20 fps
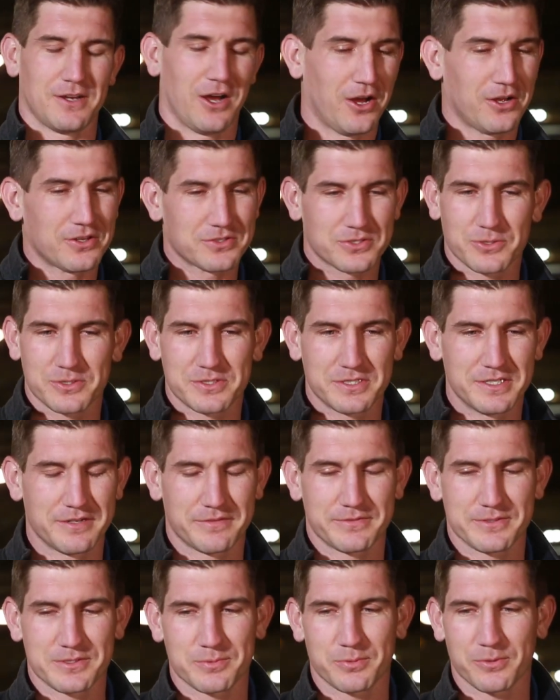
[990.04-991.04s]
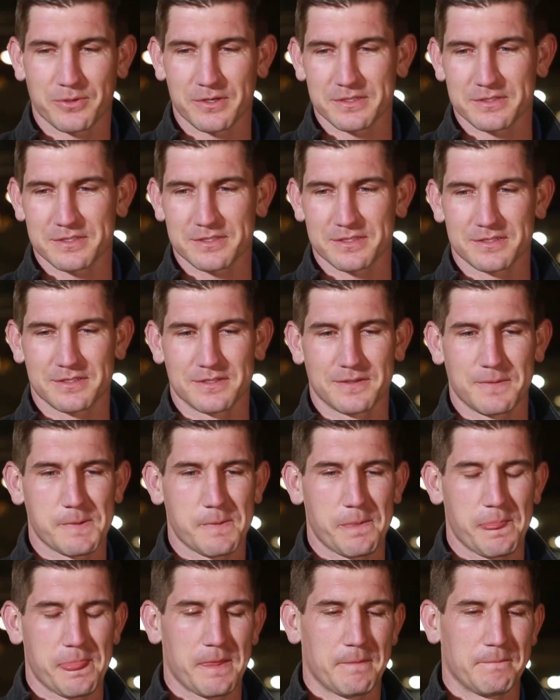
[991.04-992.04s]
all sorts of different sports.
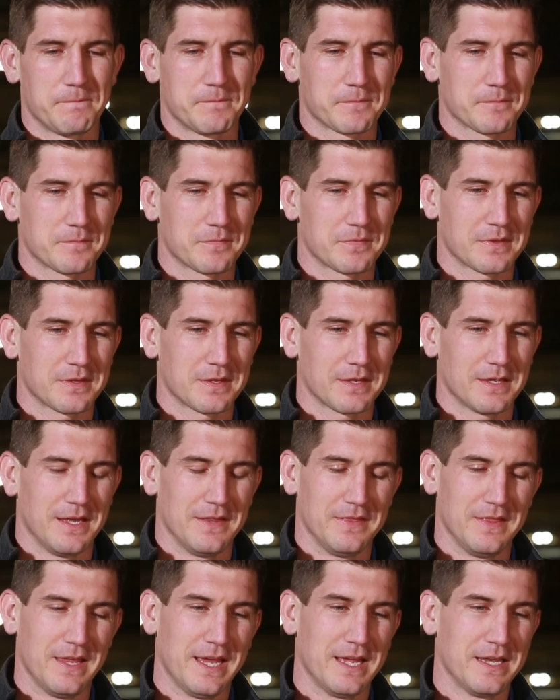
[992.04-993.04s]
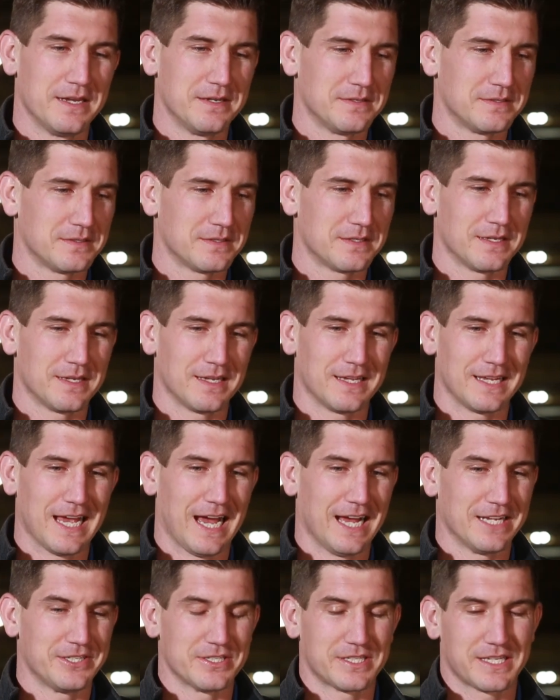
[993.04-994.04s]
And then
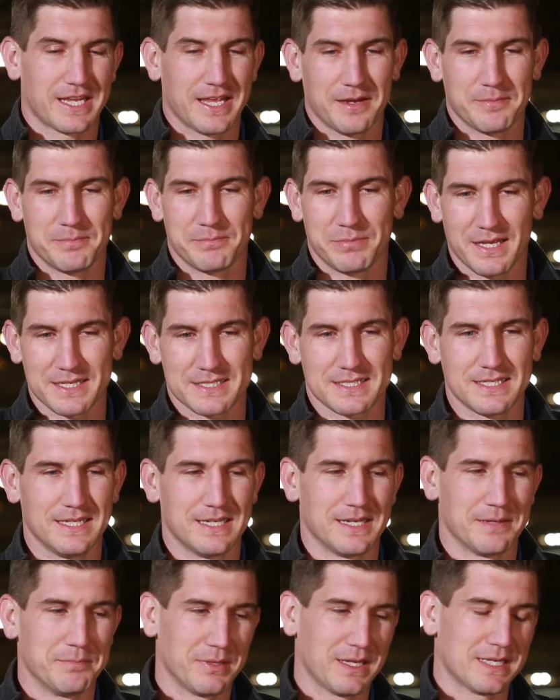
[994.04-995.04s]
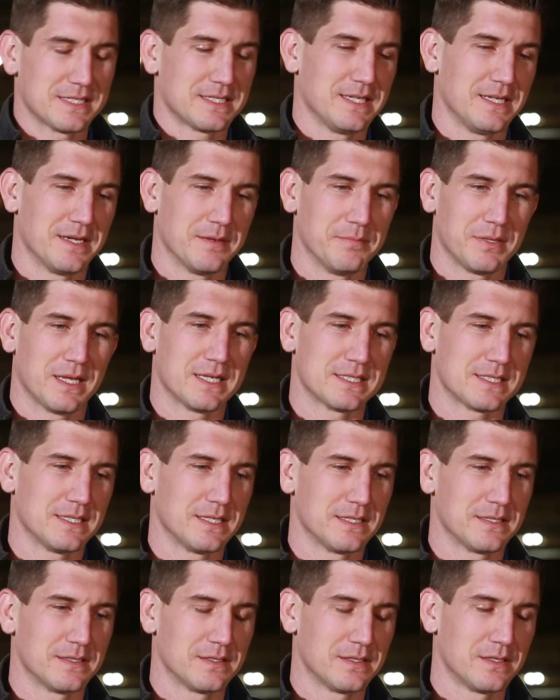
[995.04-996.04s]
God just kept blessing and blessing and
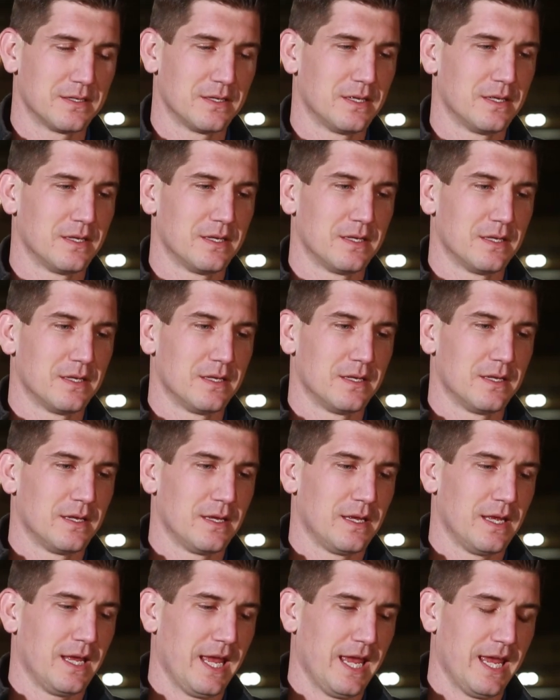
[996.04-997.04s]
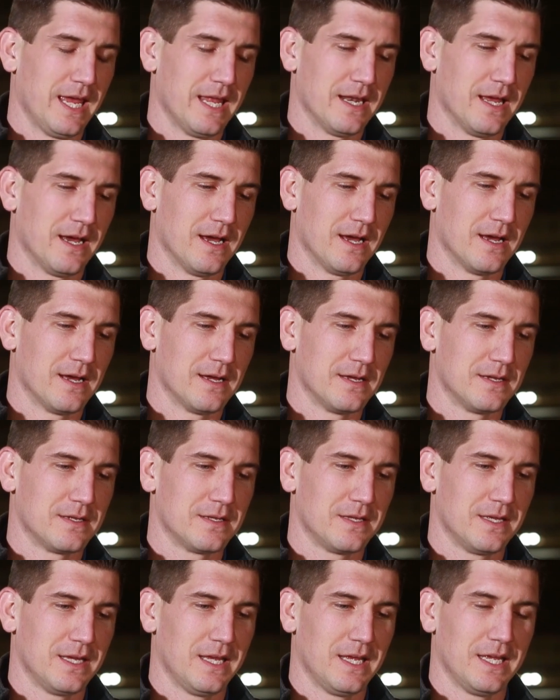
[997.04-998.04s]
blessing. And
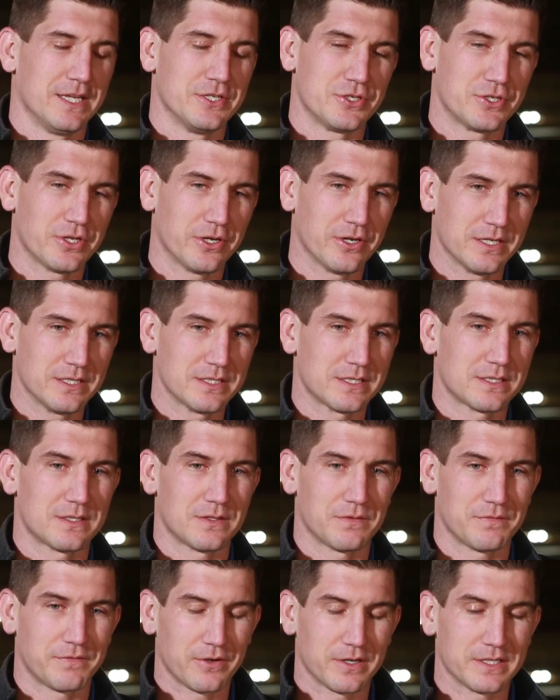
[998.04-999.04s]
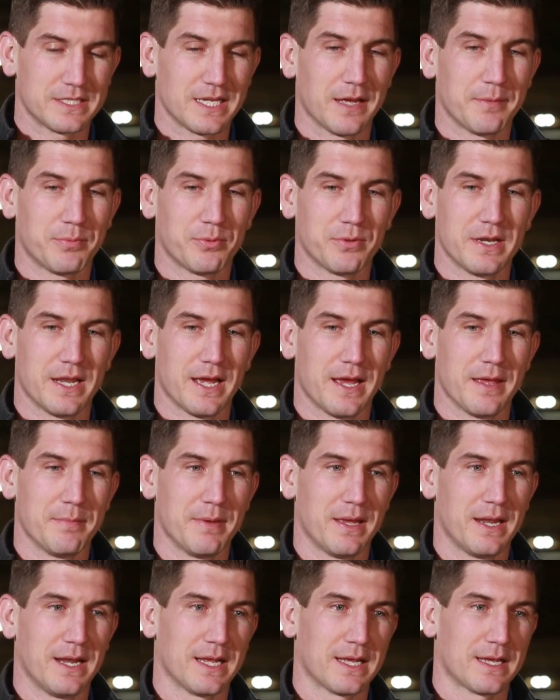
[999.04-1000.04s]
insurance for a type 1
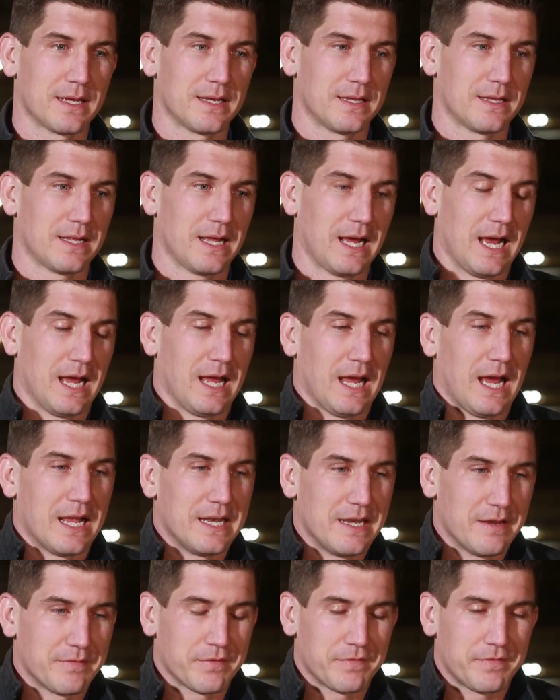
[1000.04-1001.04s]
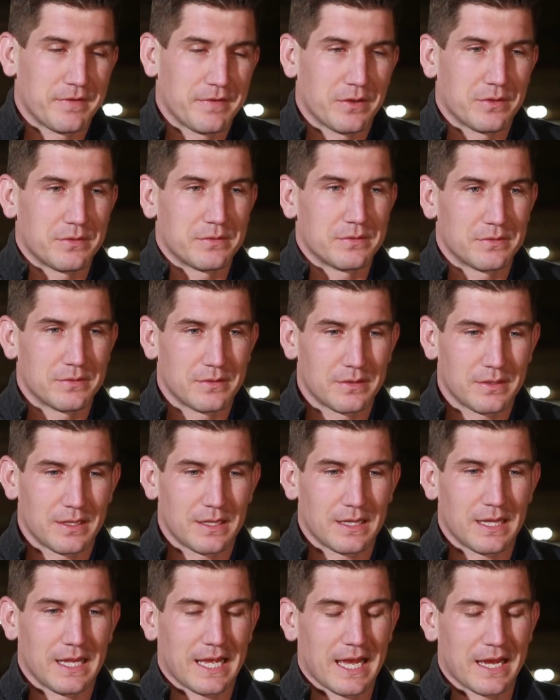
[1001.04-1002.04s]
diabetic, I never felt
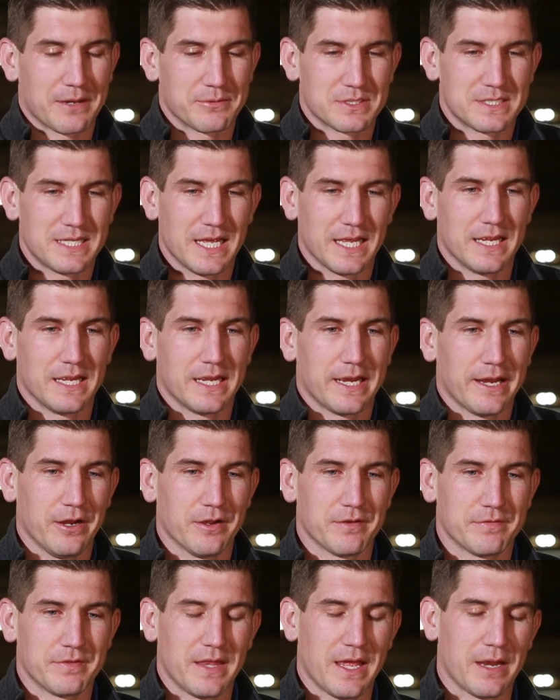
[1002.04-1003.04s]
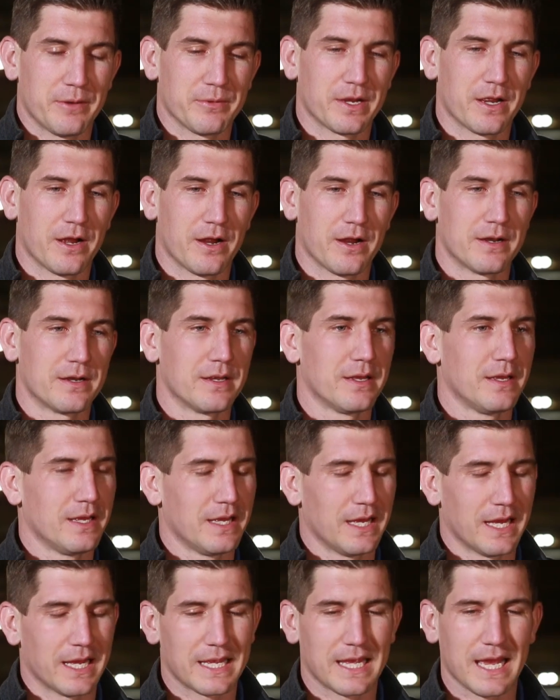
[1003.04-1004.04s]
like I was taken care of in that regard.
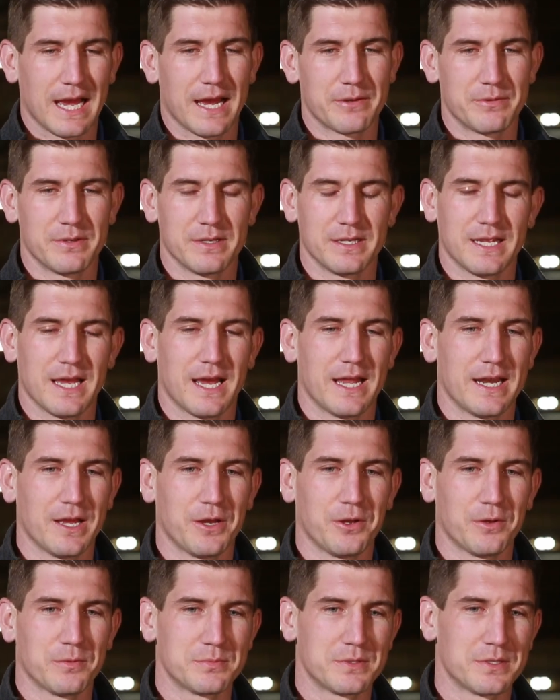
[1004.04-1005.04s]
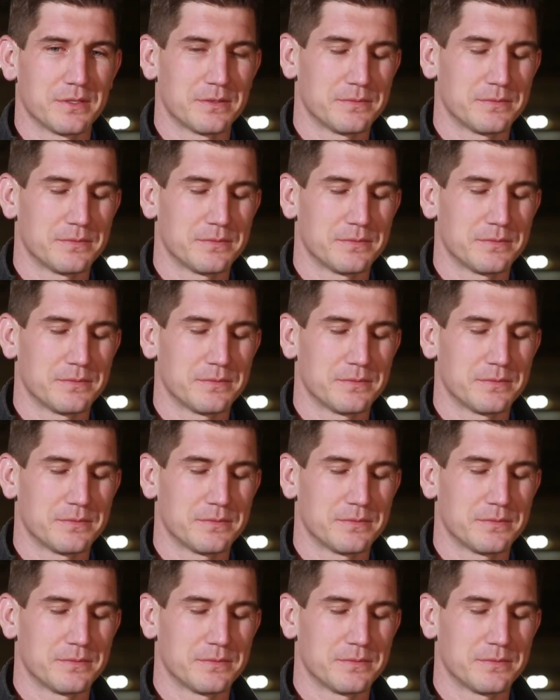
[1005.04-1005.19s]
And God helped.